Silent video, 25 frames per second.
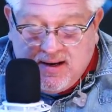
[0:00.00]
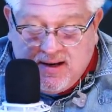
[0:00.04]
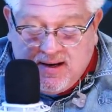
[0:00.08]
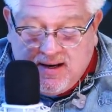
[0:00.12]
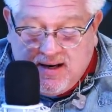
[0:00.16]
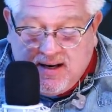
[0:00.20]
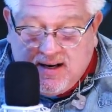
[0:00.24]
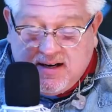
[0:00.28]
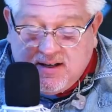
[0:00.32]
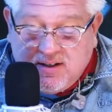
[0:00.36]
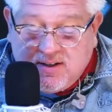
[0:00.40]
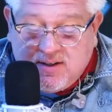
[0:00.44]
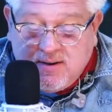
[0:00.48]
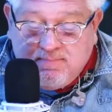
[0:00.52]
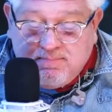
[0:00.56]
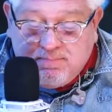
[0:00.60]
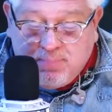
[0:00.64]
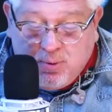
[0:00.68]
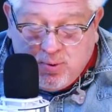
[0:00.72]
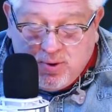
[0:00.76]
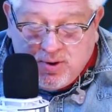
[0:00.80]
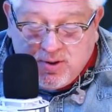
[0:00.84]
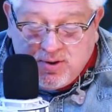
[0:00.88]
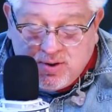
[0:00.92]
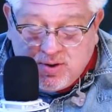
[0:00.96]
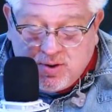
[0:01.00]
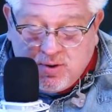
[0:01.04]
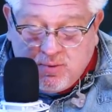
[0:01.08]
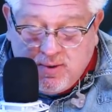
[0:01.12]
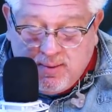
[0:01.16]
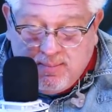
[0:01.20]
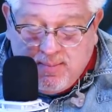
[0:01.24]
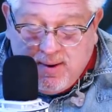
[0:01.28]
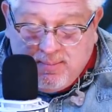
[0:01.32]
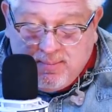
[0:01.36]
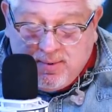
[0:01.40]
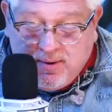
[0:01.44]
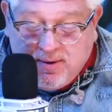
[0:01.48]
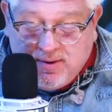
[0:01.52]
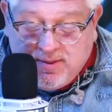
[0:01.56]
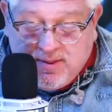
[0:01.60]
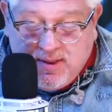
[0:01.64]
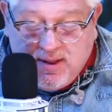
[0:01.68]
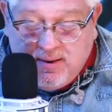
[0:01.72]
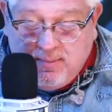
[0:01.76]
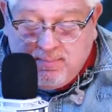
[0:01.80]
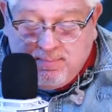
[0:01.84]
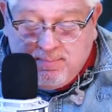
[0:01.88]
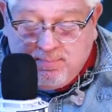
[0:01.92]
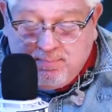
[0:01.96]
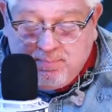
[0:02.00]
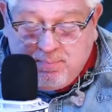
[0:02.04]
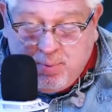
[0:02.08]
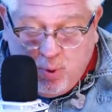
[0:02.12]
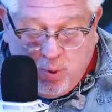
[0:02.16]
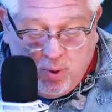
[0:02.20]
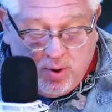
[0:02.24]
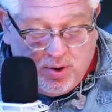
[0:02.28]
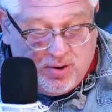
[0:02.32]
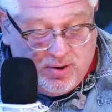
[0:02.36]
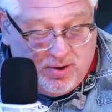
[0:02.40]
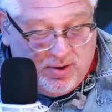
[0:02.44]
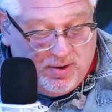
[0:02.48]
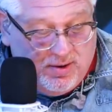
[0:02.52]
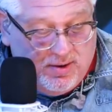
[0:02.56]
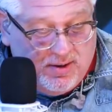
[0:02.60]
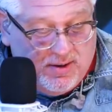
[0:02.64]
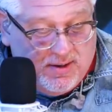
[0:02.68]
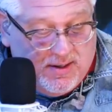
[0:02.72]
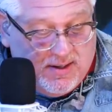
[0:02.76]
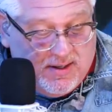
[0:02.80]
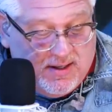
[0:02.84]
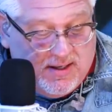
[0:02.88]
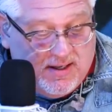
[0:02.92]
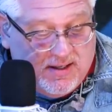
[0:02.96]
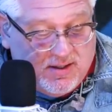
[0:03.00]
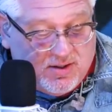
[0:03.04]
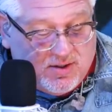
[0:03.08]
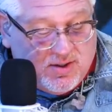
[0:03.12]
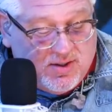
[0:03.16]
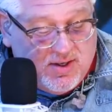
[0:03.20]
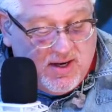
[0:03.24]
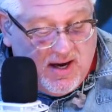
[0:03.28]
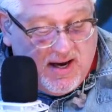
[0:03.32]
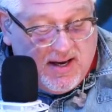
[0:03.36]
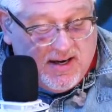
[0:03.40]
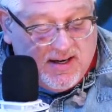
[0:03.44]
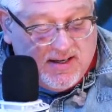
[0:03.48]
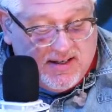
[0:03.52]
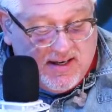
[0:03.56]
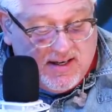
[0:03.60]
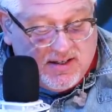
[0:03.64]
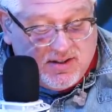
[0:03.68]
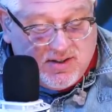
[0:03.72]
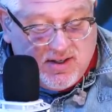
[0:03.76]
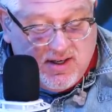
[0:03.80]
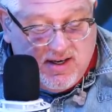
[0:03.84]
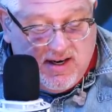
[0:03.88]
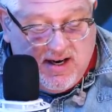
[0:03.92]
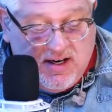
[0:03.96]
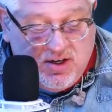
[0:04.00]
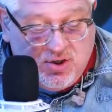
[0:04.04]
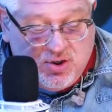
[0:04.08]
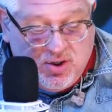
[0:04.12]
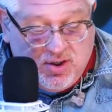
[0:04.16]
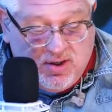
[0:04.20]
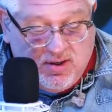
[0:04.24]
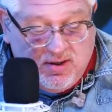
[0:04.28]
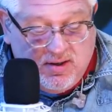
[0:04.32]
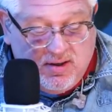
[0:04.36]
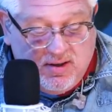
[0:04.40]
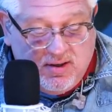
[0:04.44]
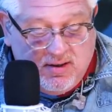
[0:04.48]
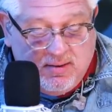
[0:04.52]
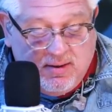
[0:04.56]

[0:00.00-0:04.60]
It is important to remember that a border is not a destination,